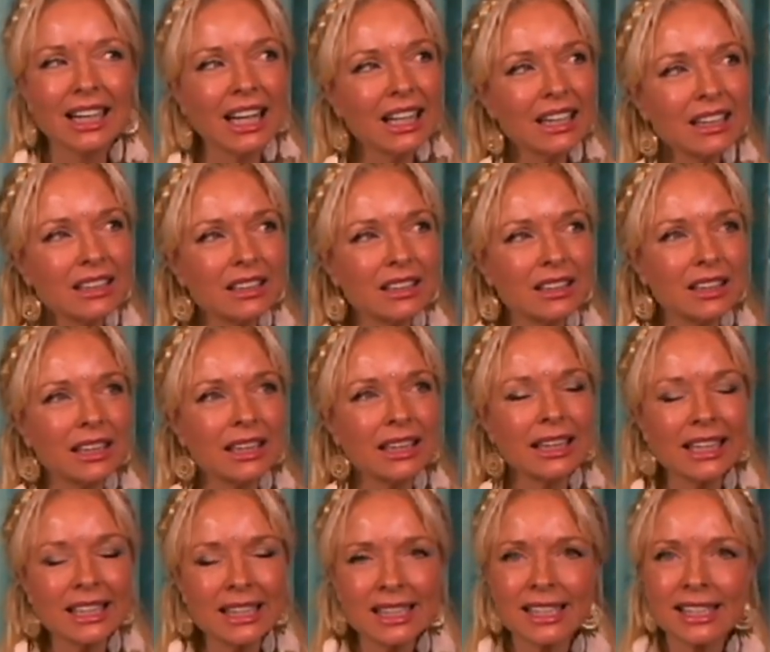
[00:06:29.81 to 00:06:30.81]
And
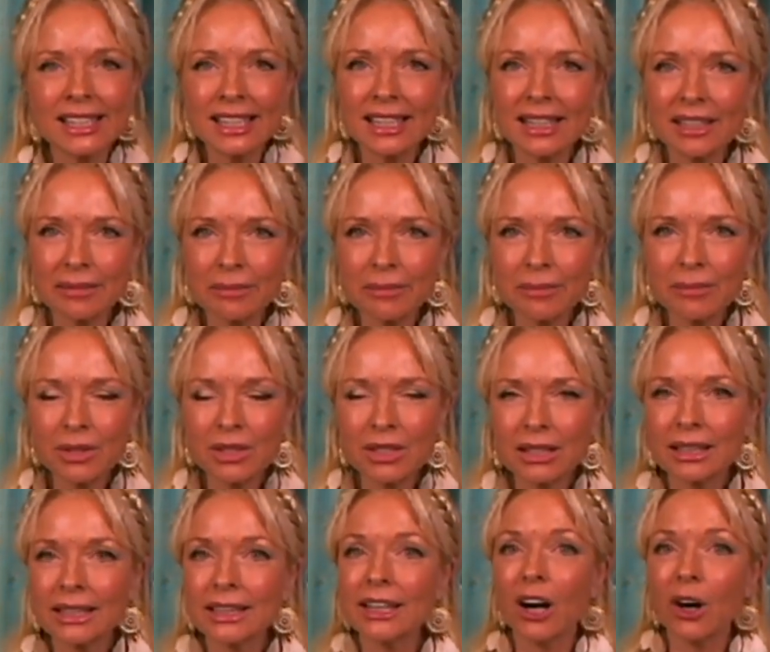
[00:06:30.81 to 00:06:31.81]
it
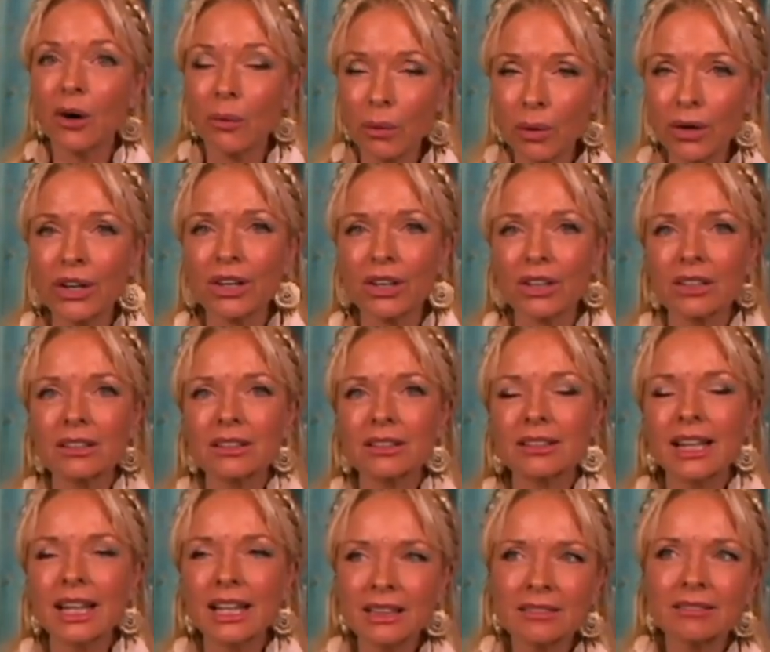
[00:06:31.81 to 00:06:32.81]
seems in our world
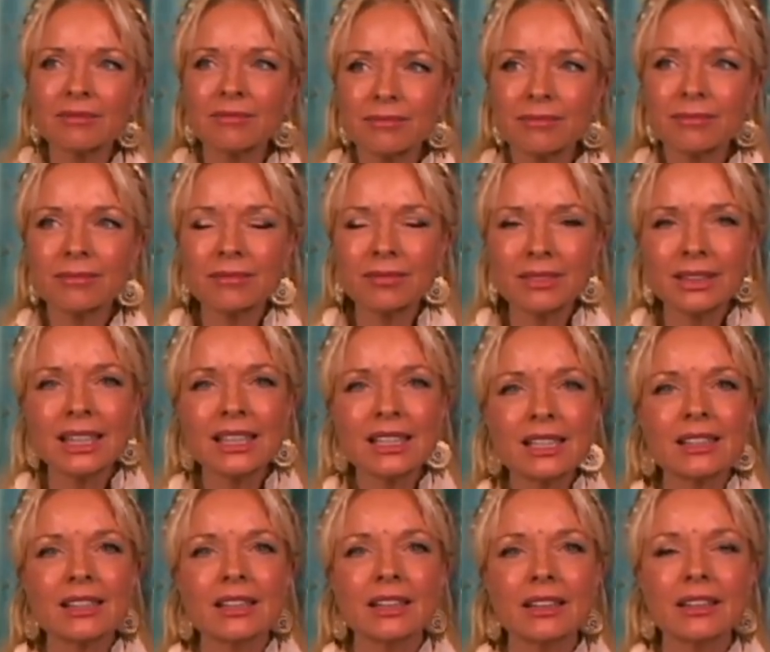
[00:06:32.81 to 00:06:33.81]
that
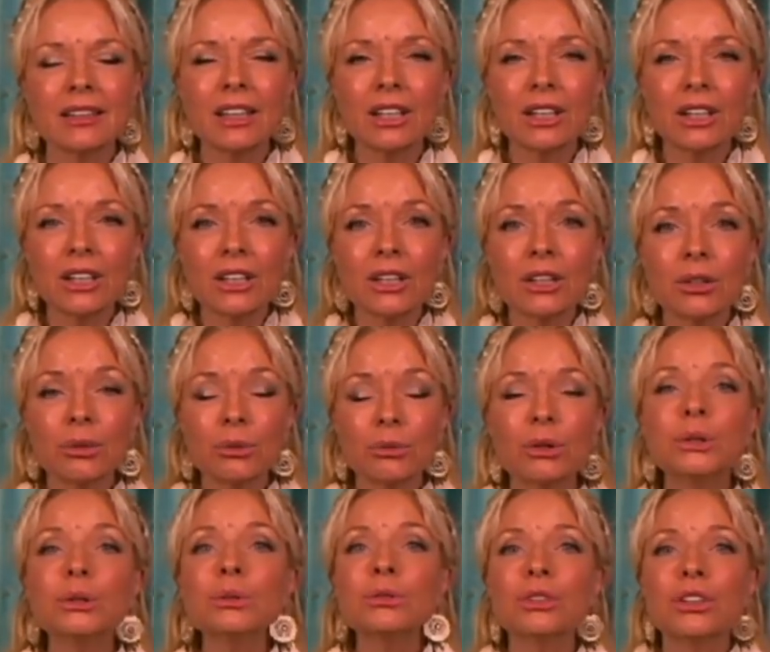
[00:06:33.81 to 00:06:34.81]
that's the
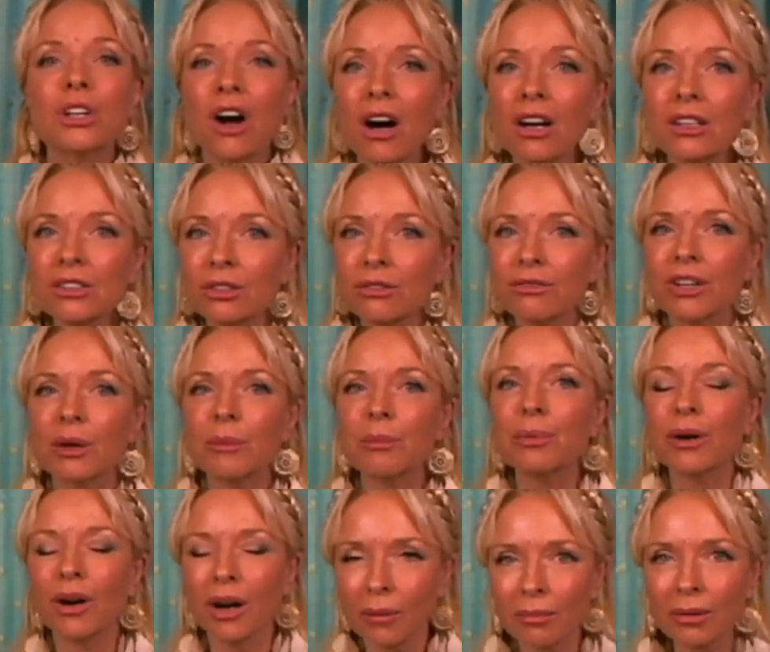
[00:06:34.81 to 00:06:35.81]
root cause of our
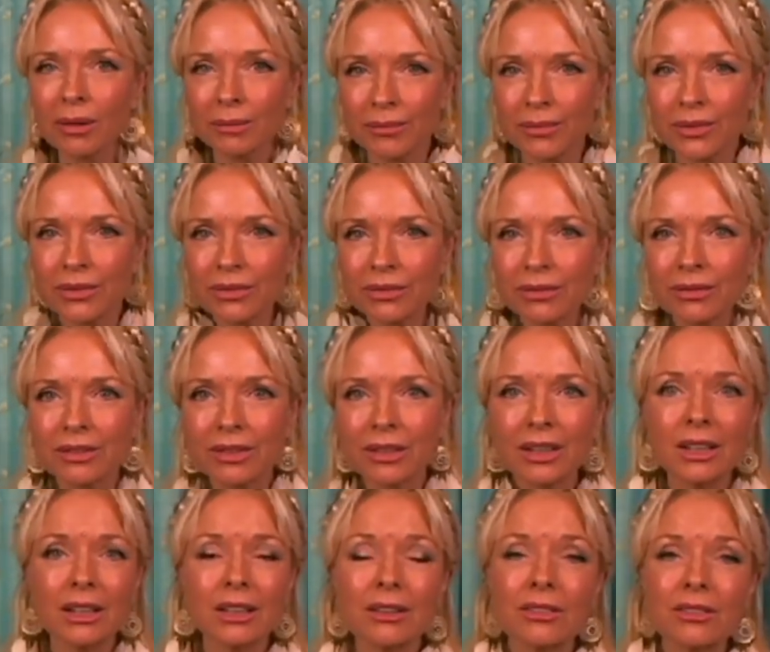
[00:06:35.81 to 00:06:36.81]
problems.
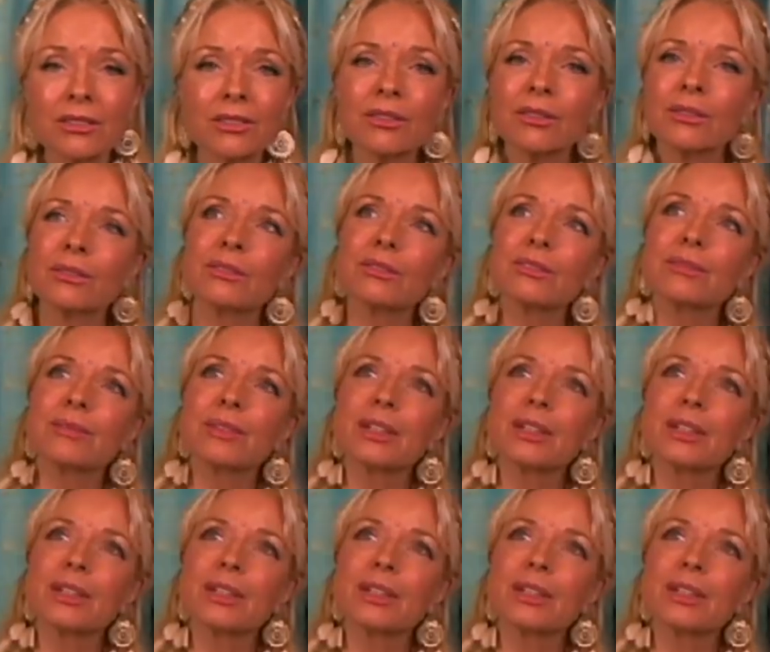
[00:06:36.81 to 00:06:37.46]
So